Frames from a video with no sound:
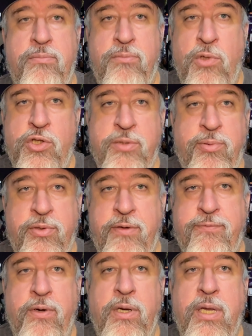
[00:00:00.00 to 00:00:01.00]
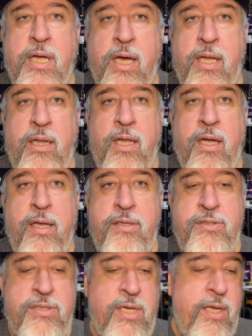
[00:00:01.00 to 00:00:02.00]
multiple different cut
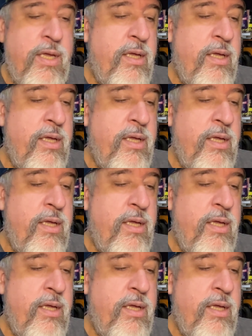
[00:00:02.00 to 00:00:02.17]
lines.